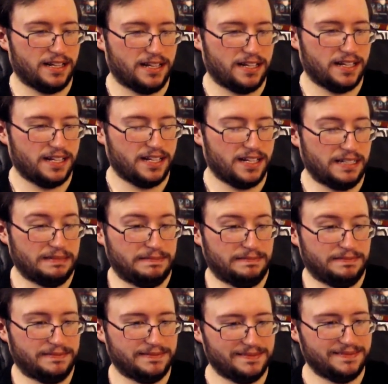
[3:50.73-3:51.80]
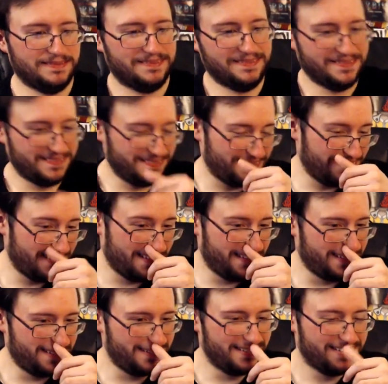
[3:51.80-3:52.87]
I got some noise coming from the rear end. I'm not sure what's
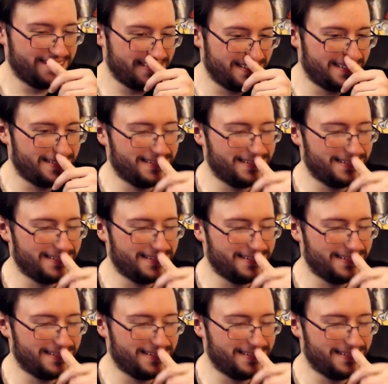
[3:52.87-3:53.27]
going on.